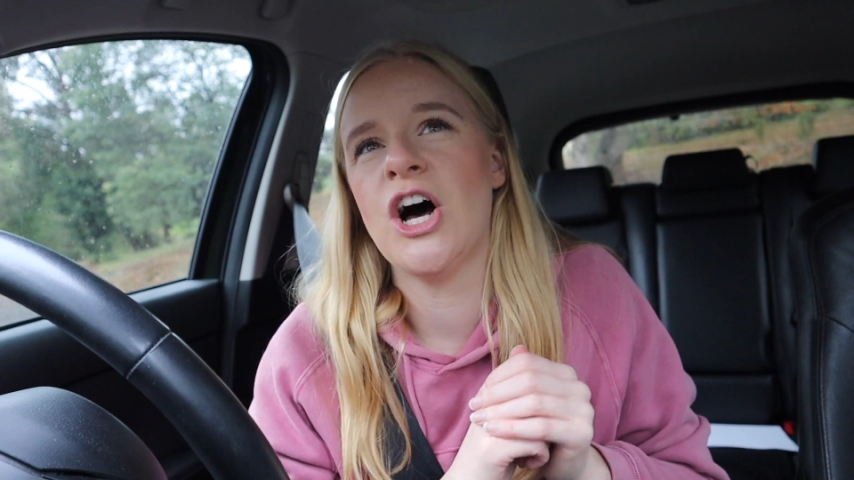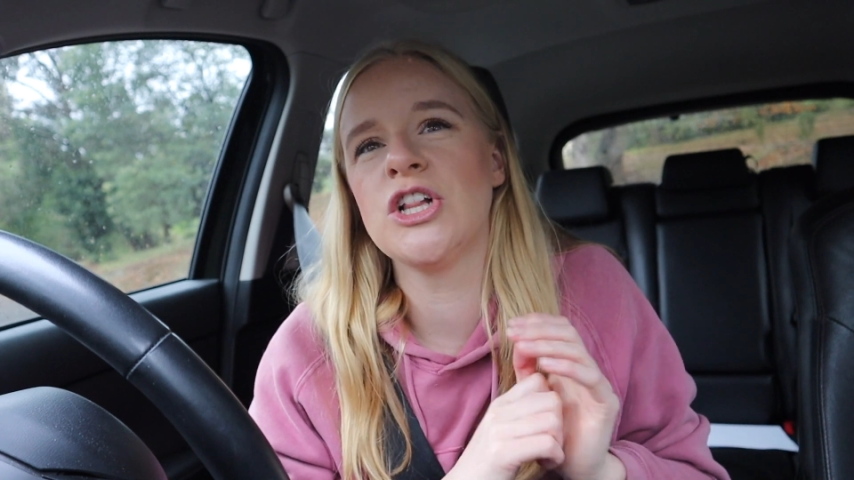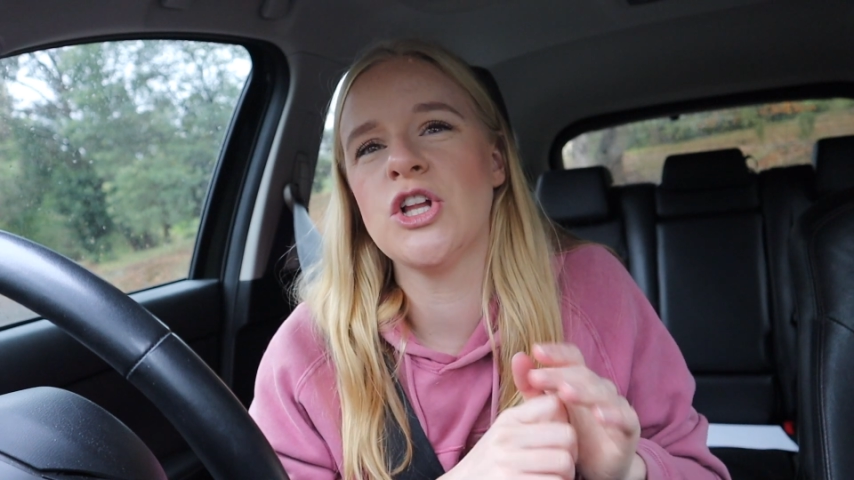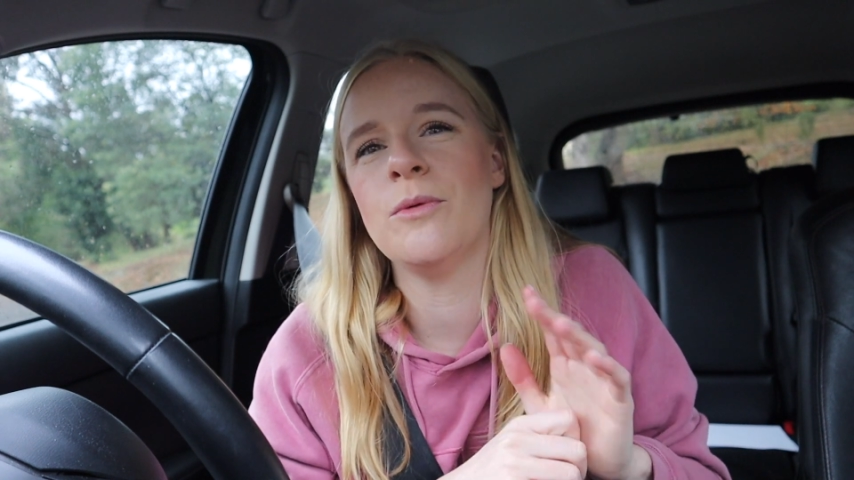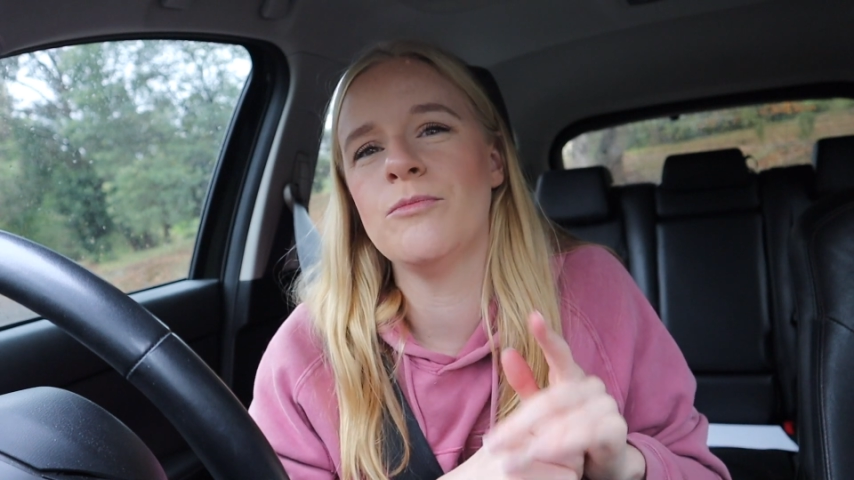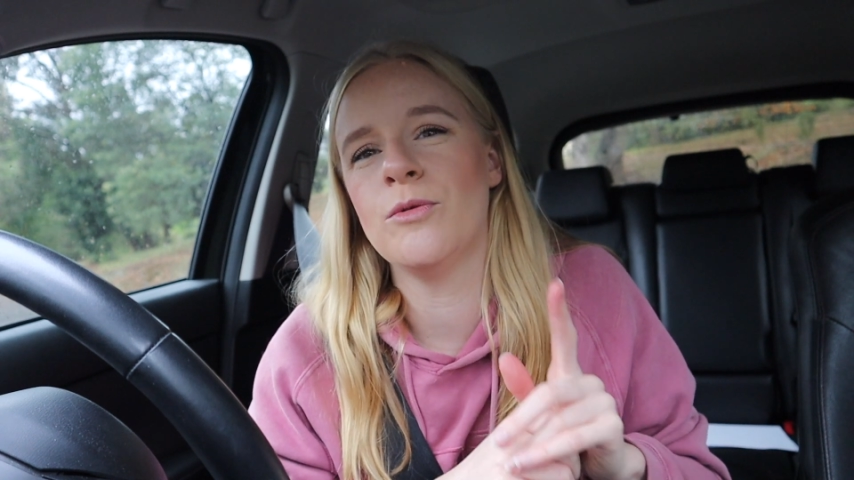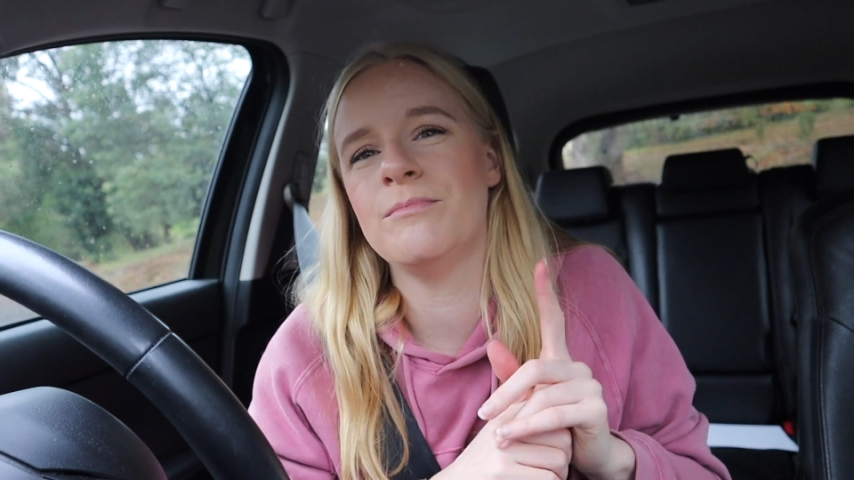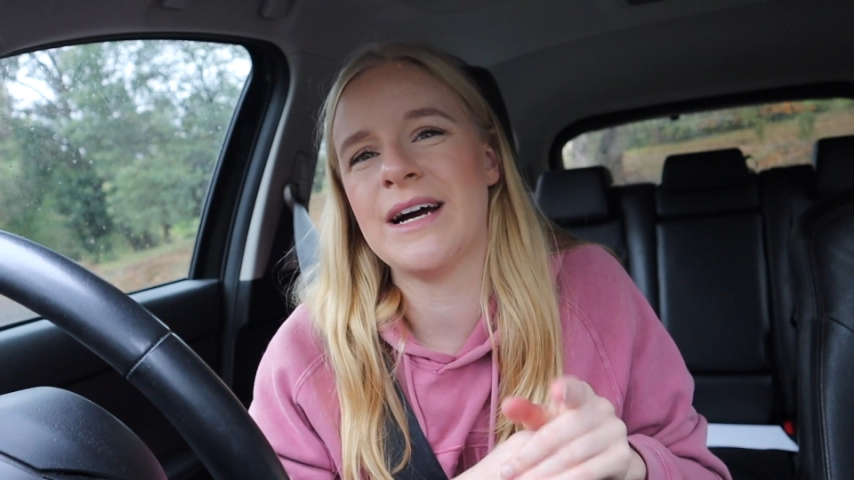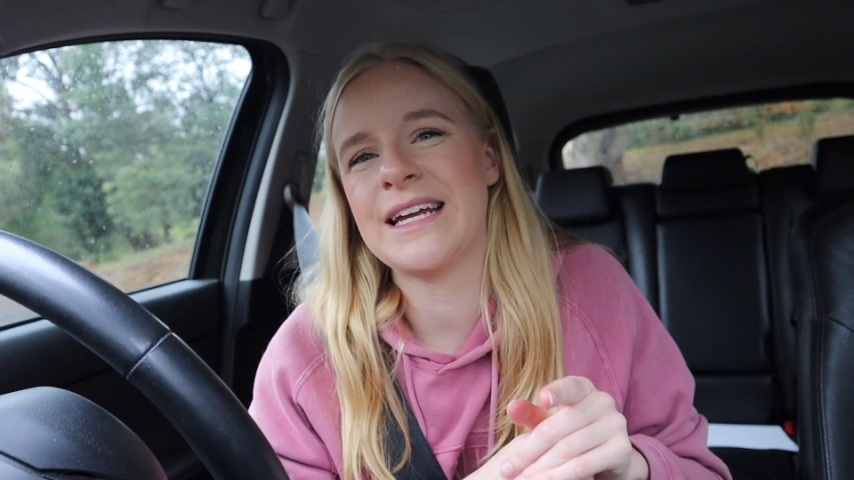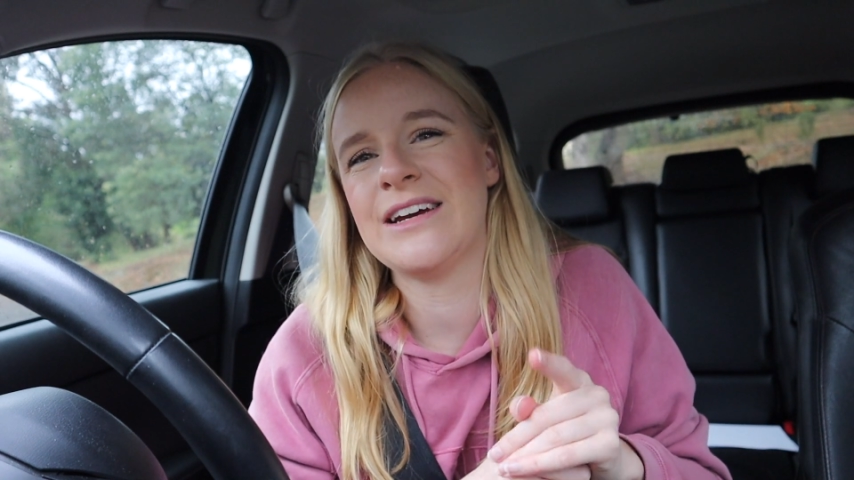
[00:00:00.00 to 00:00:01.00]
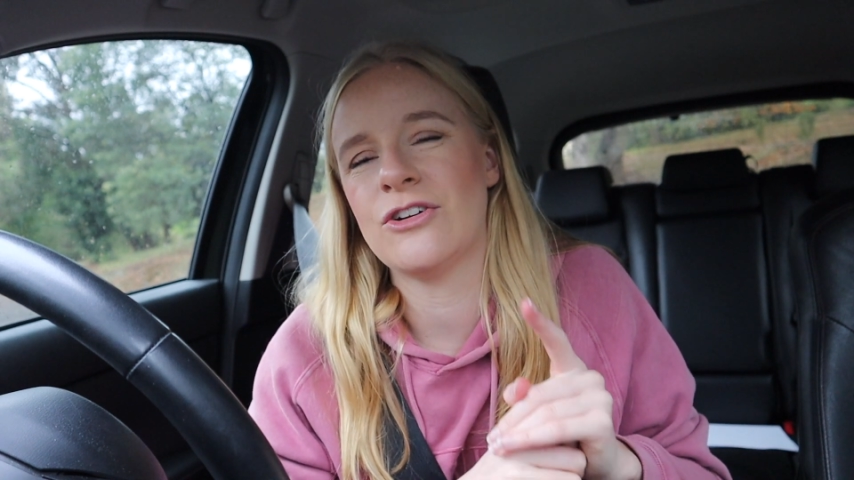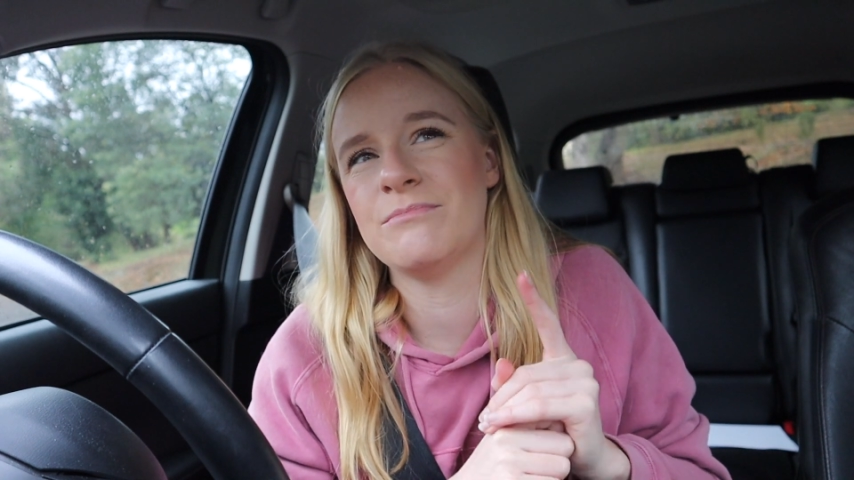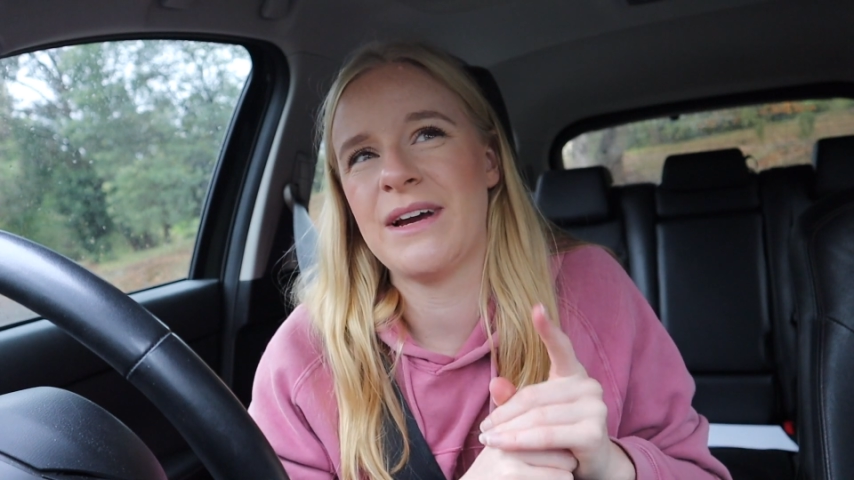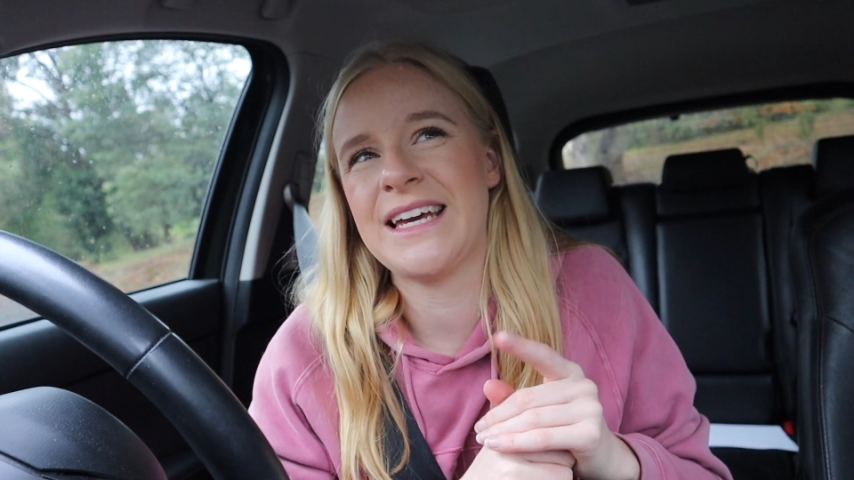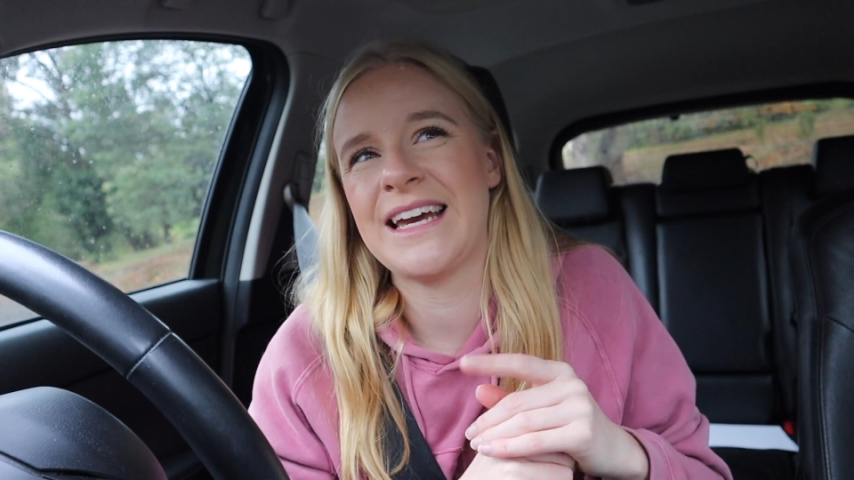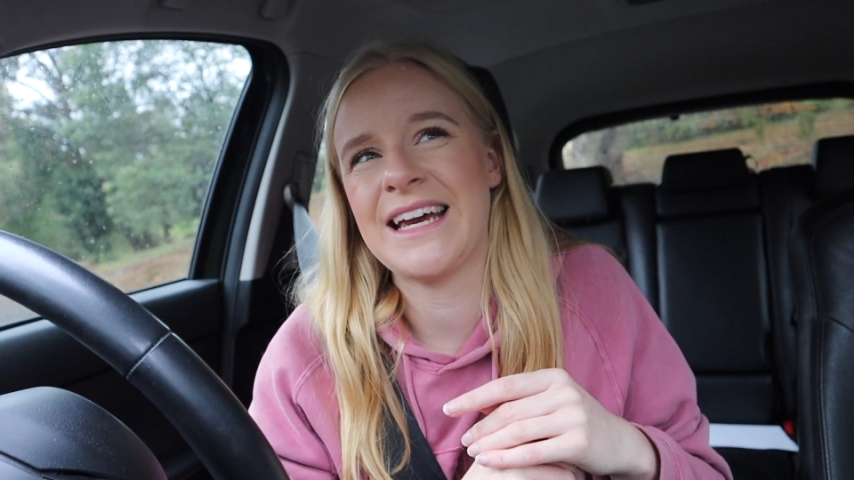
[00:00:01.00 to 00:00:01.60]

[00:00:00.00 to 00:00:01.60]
a lot more money on making